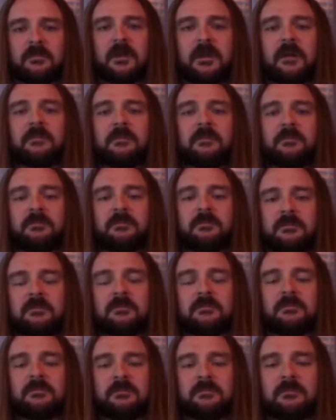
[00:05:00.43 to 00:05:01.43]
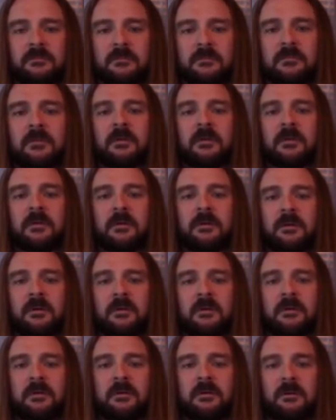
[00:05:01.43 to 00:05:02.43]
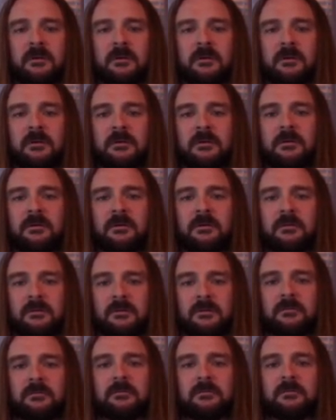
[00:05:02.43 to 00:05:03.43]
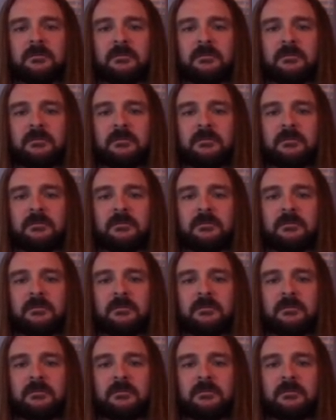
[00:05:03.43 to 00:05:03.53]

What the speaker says: The person shown says nothing.